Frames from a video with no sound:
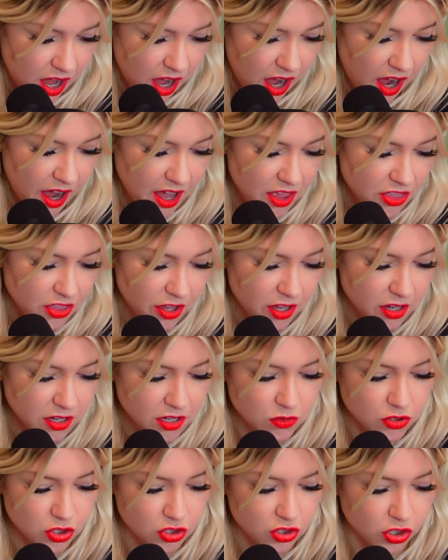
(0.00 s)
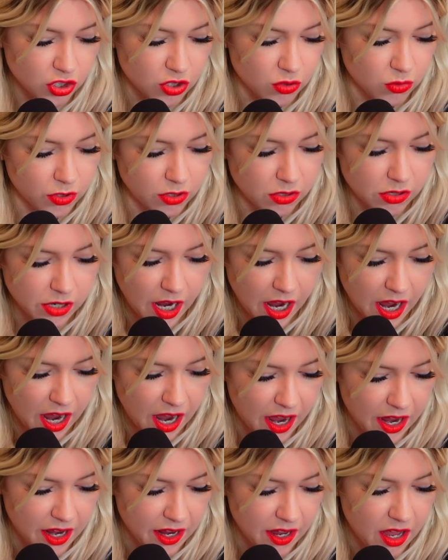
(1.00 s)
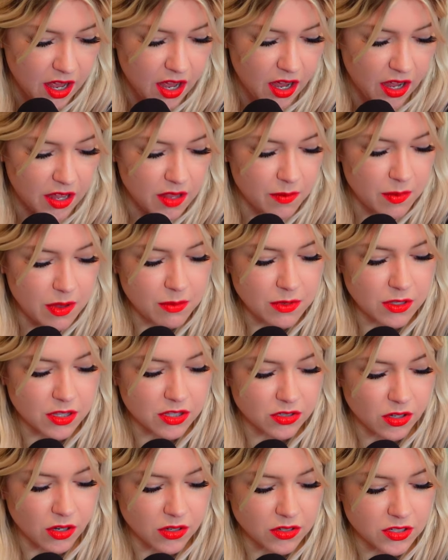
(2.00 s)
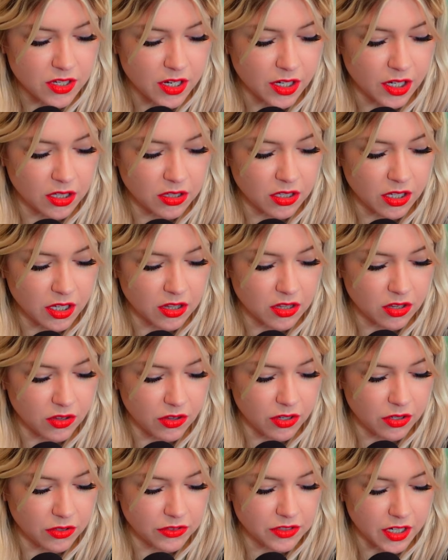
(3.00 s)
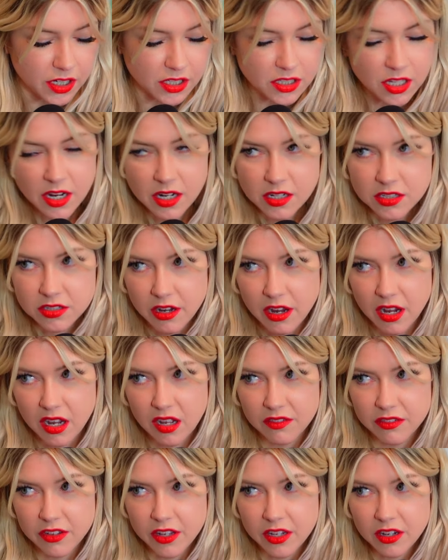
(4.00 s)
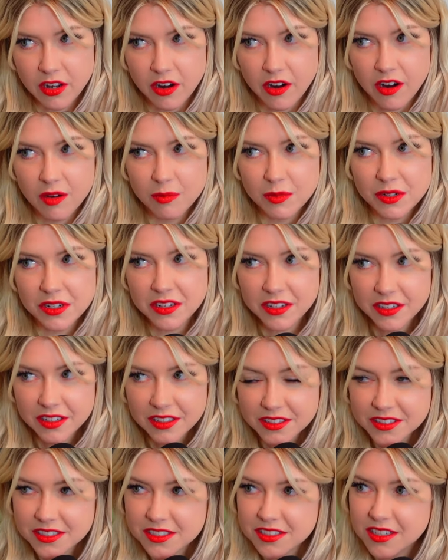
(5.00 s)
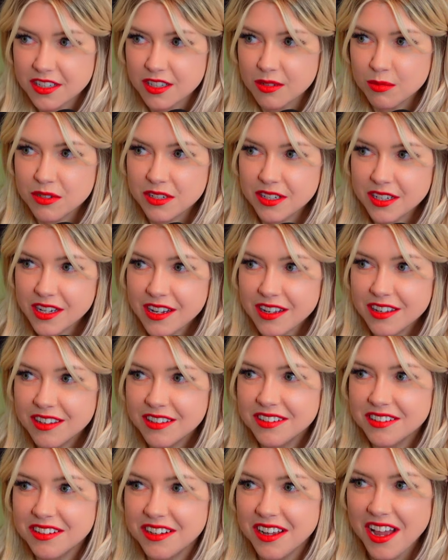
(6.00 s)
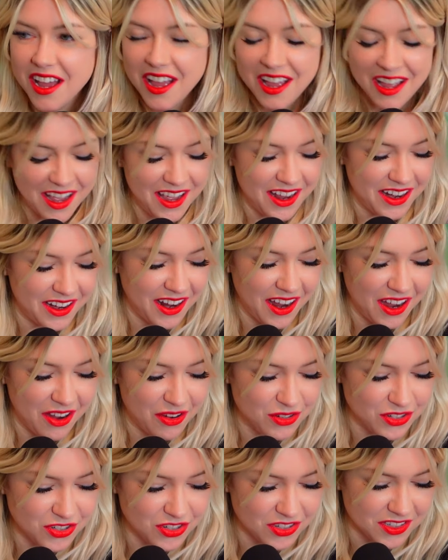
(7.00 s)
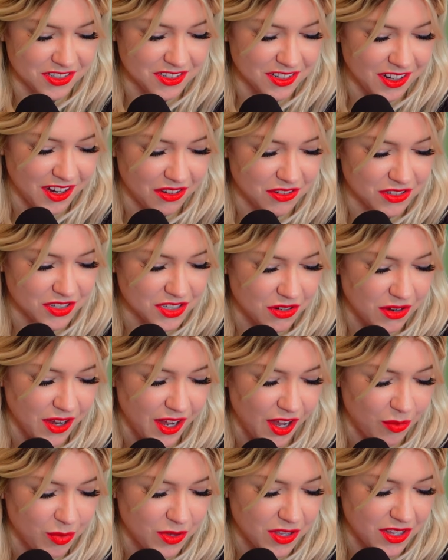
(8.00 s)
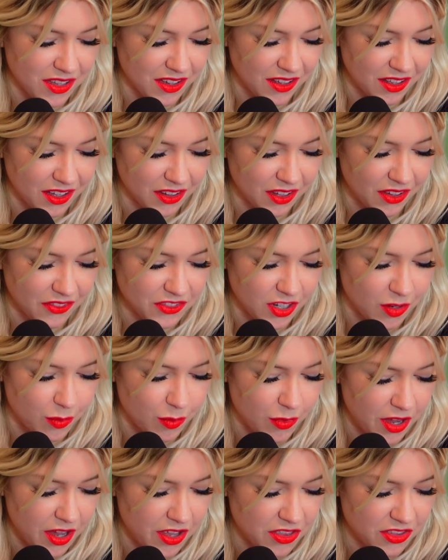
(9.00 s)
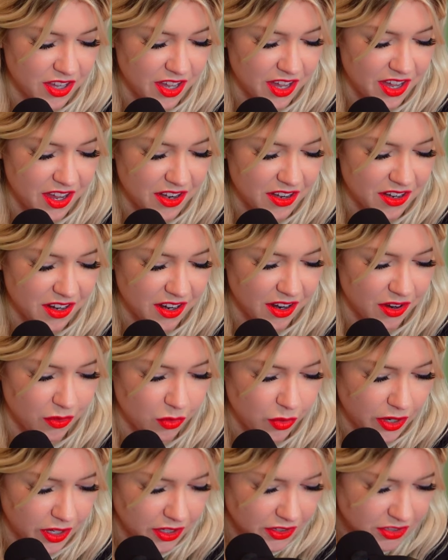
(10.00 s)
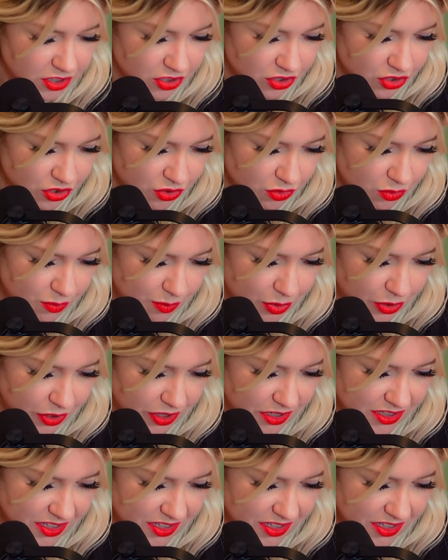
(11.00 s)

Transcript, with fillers: I thought he was such a cute little guy it made me start singing like the little TikTok song of like armadillos keep digging. And I was just I was so happy. I loved him. And then what else did you put